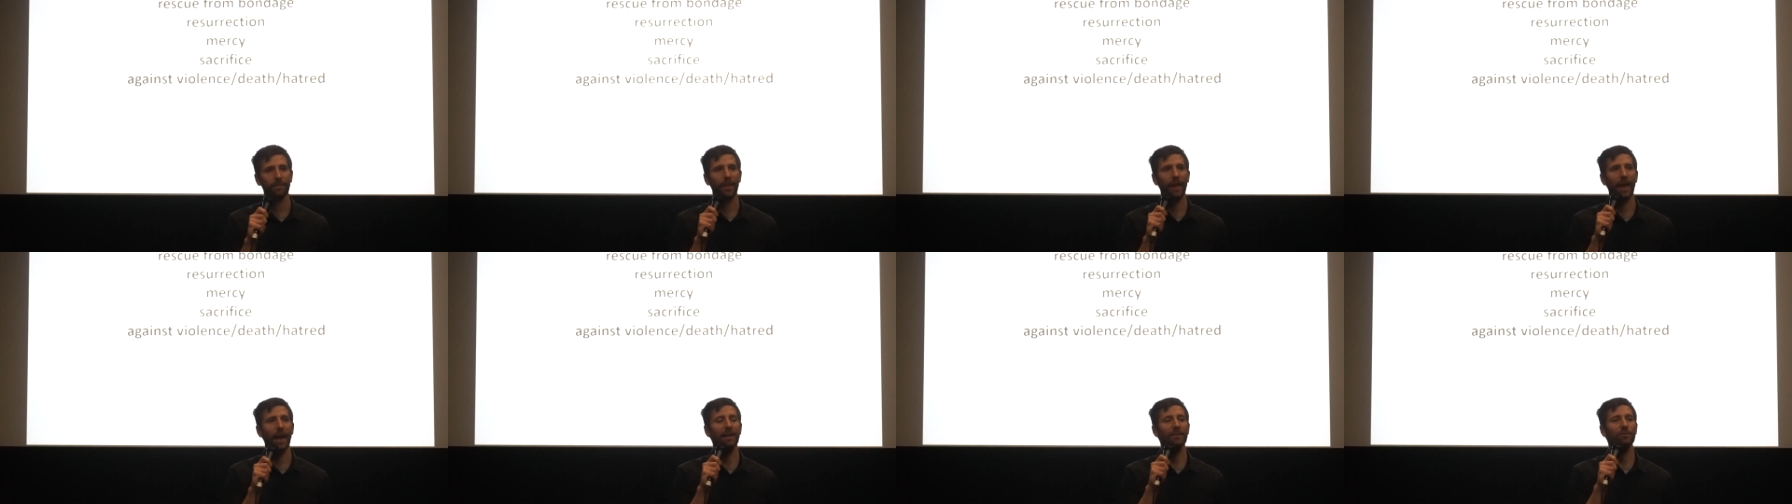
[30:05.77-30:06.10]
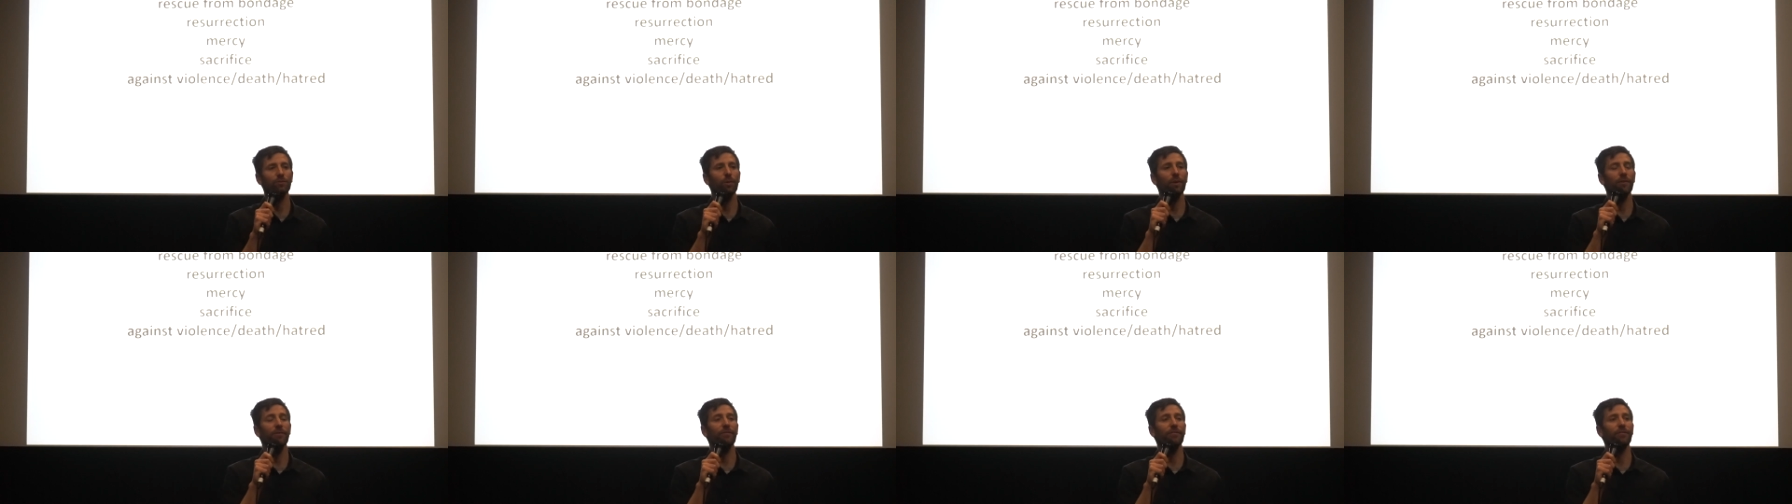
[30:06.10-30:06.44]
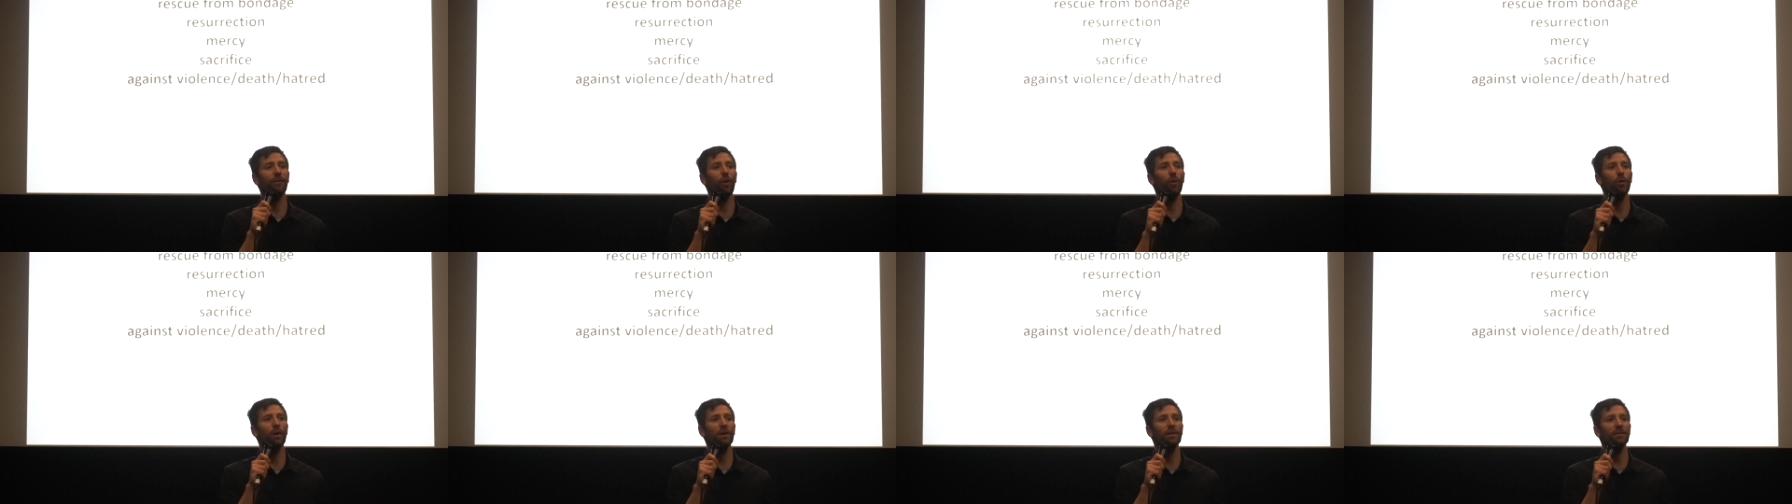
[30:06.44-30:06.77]
As we
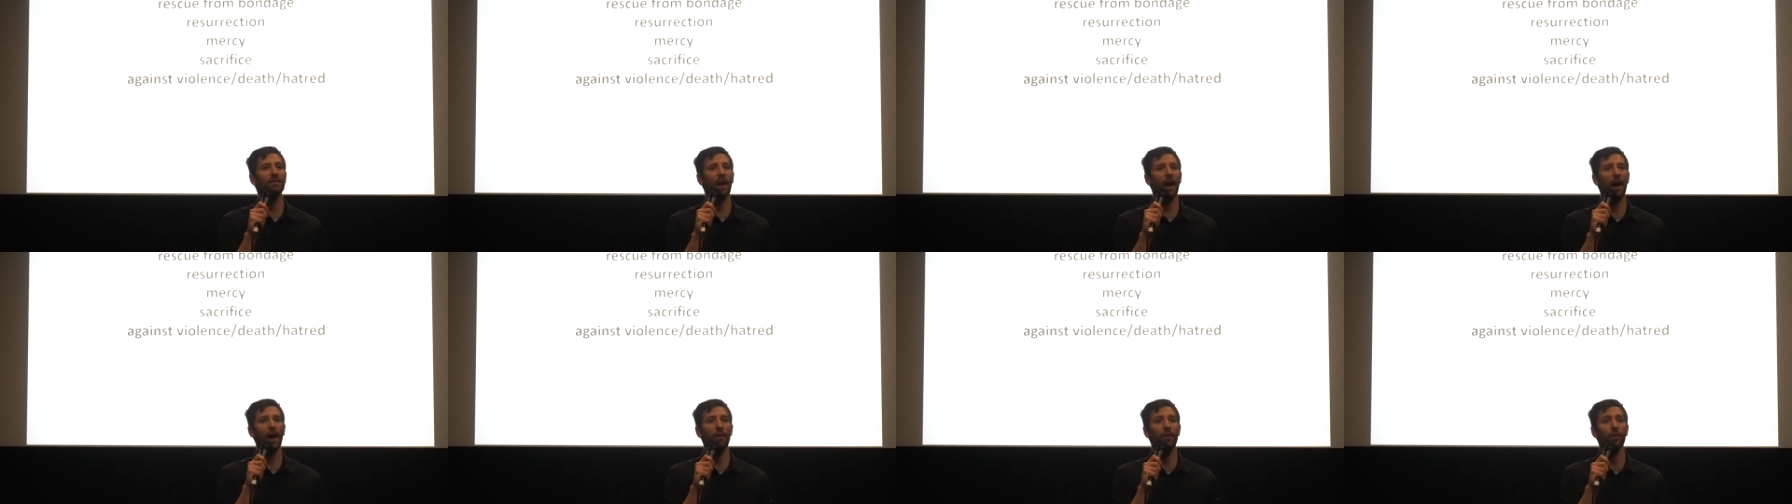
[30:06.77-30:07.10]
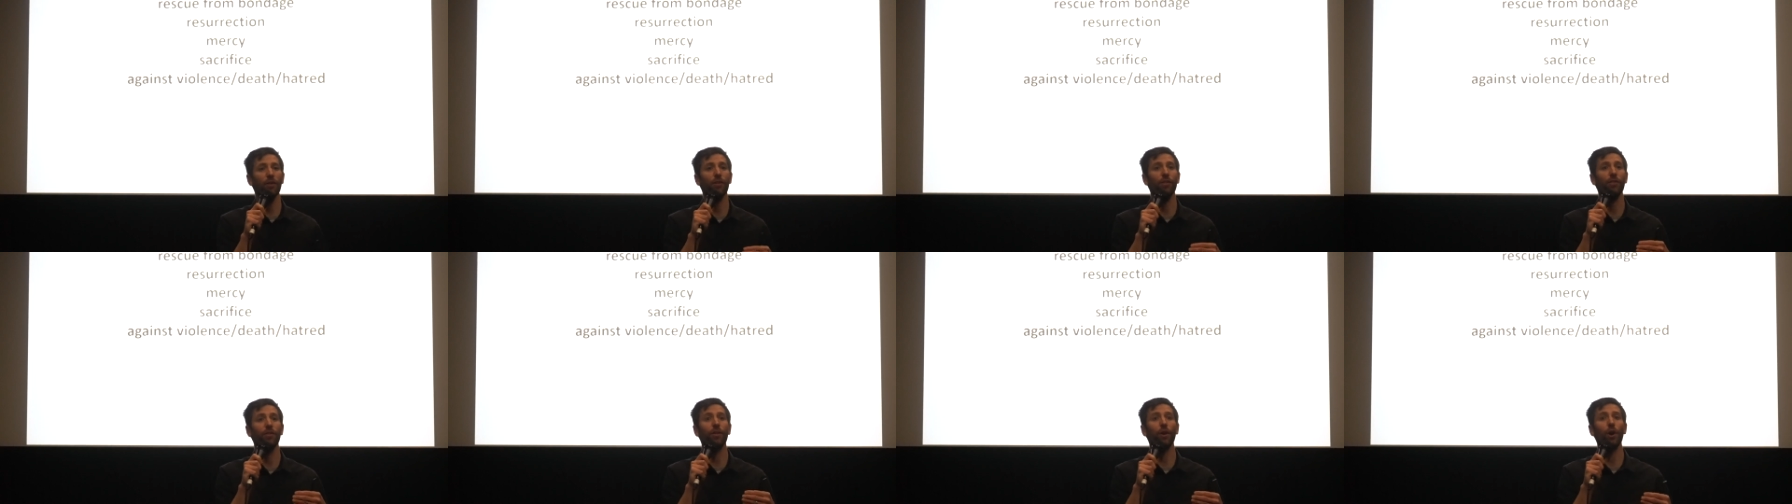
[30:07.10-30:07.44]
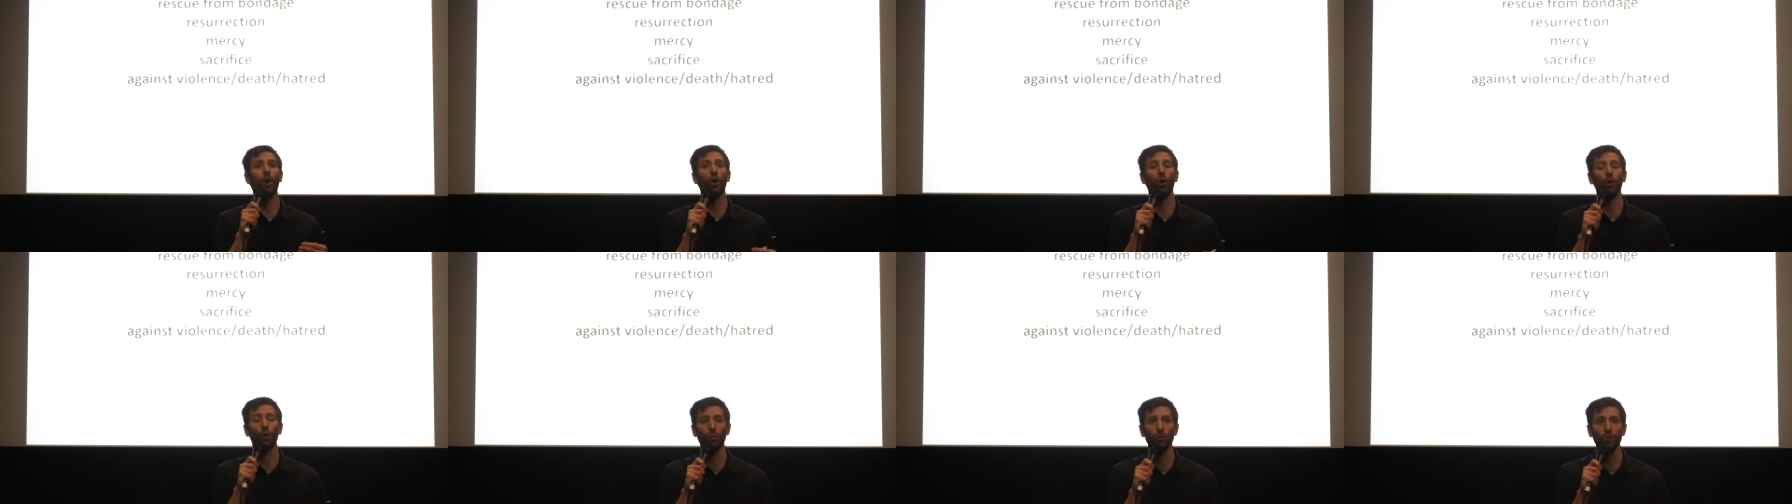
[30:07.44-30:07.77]
focus on
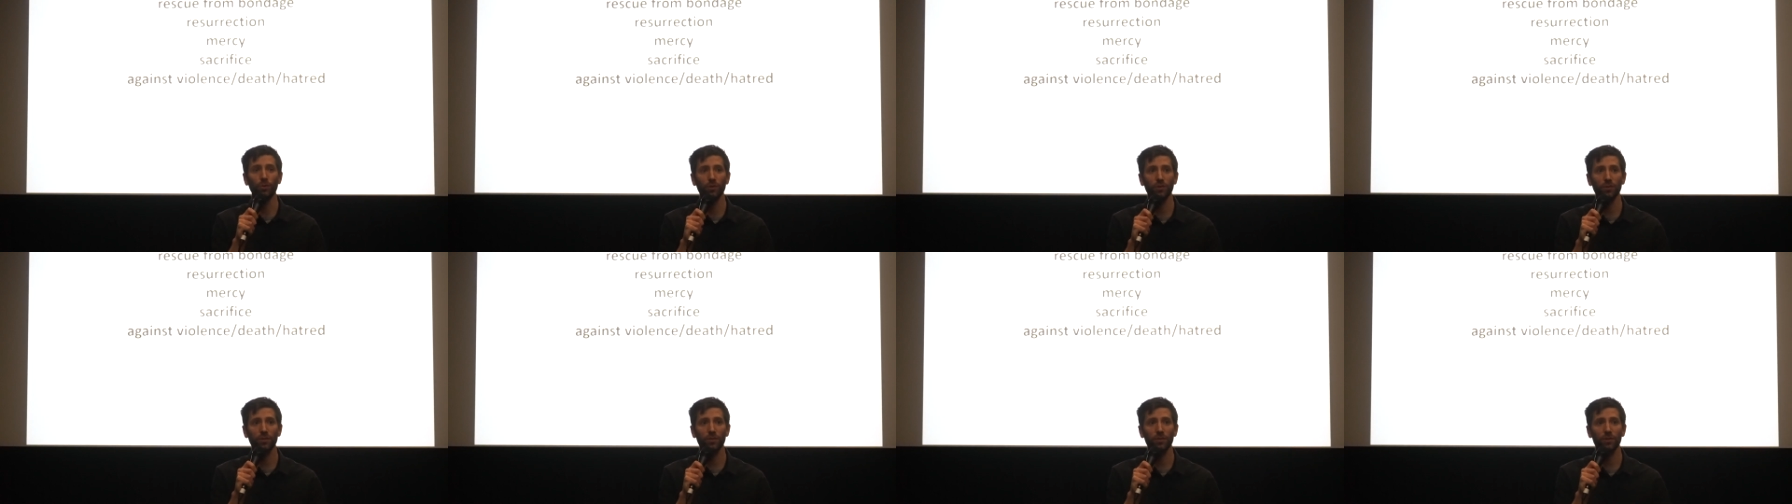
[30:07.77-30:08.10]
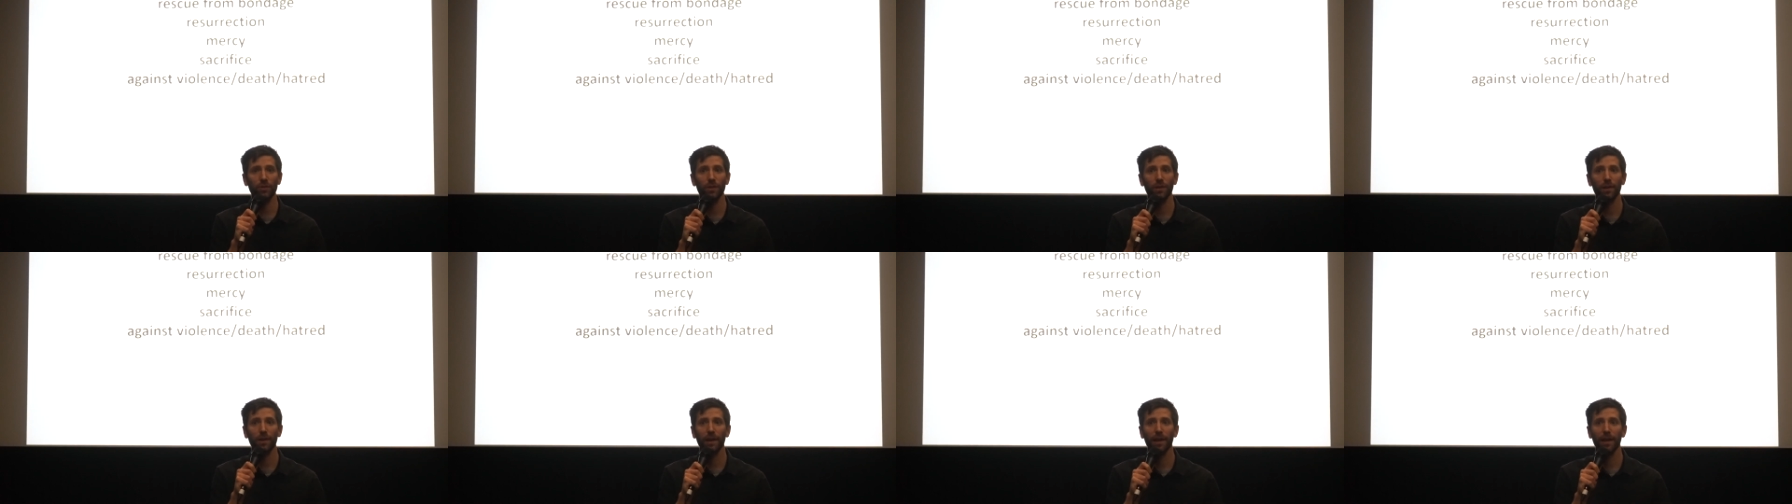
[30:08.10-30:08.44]
those,